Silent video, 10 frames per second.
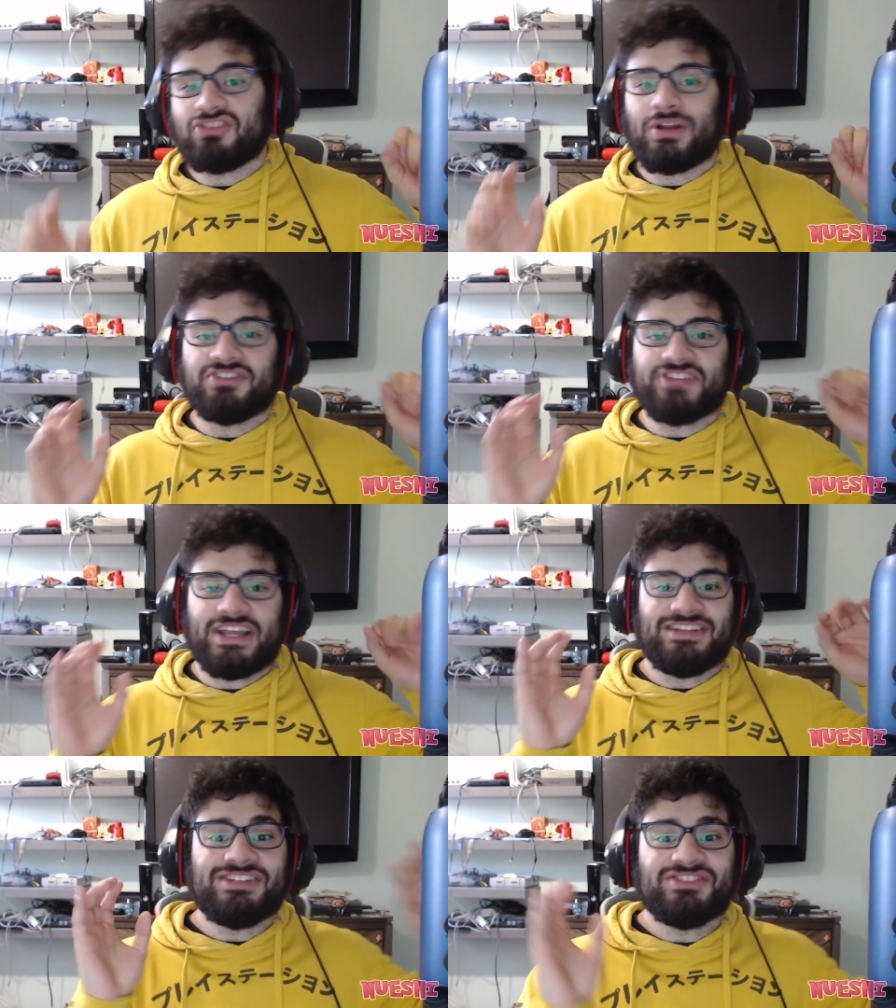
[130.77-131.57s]
as well as
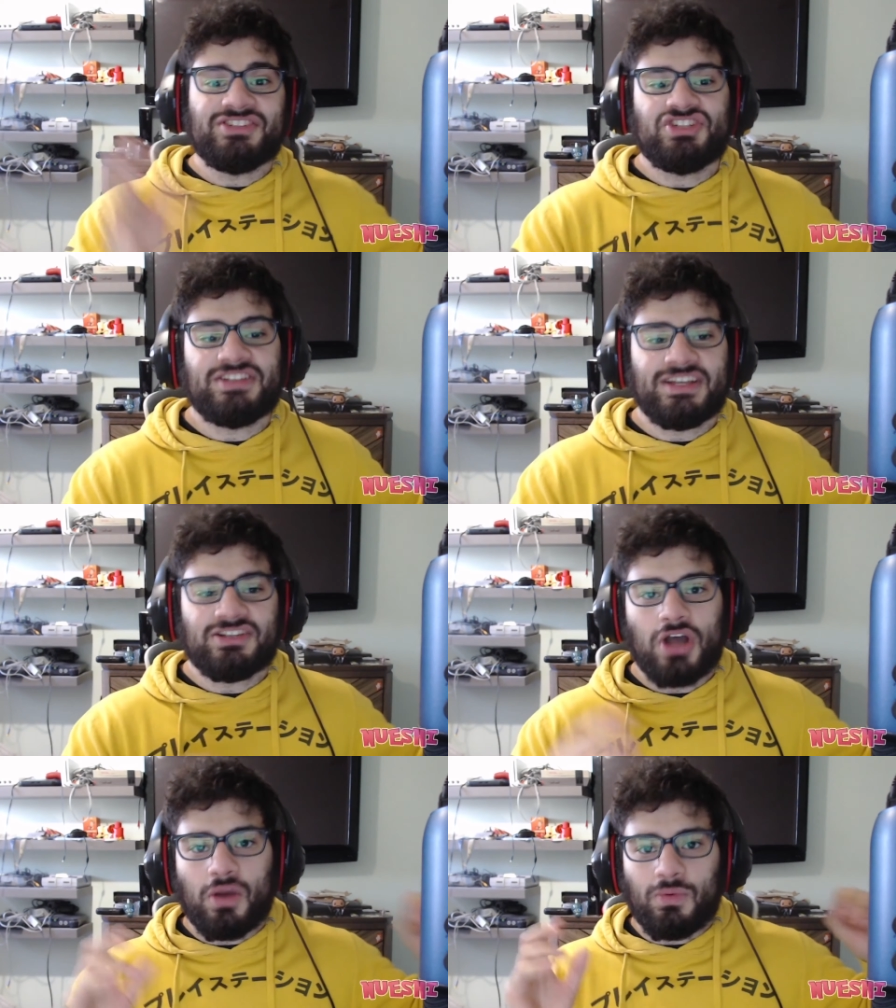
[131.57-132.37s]
a TCG
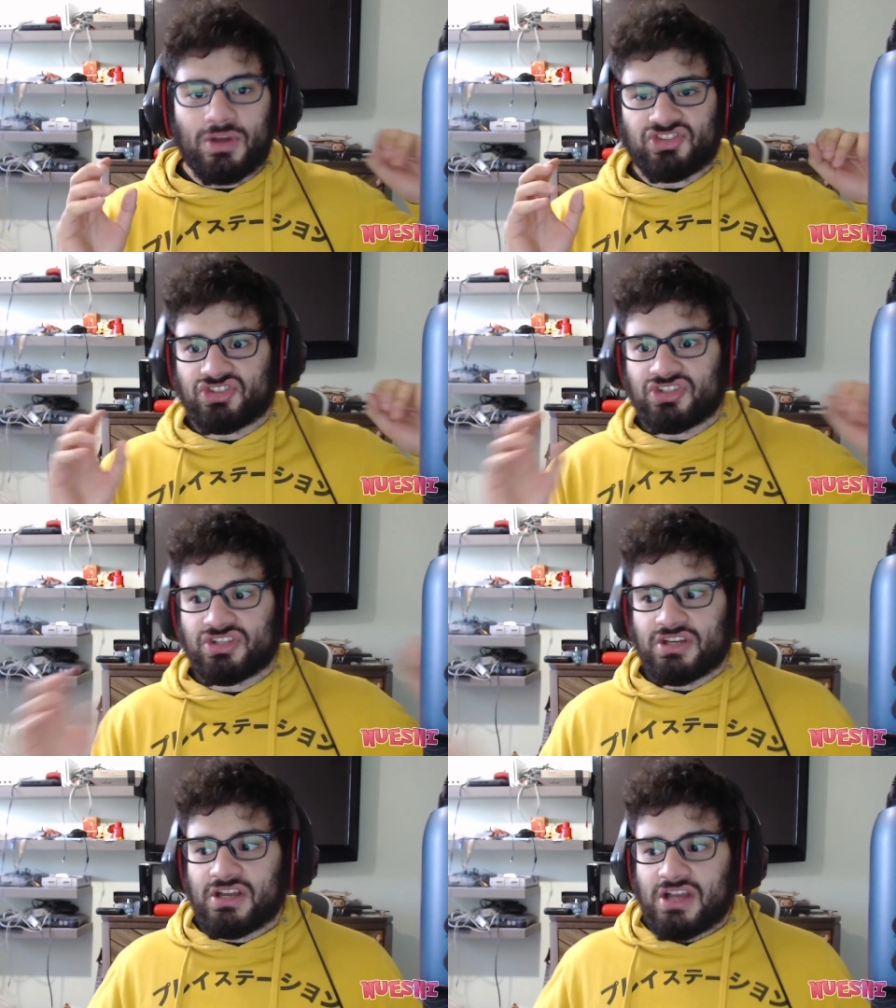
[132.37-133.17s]
TikTok, which
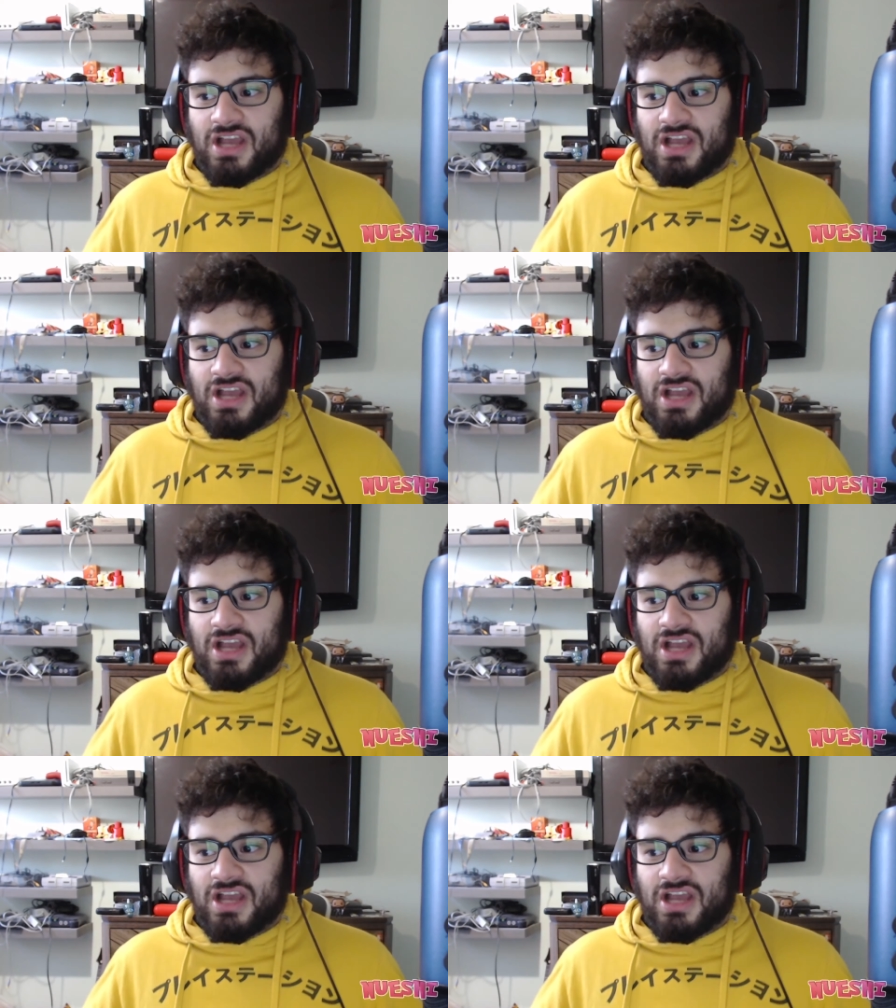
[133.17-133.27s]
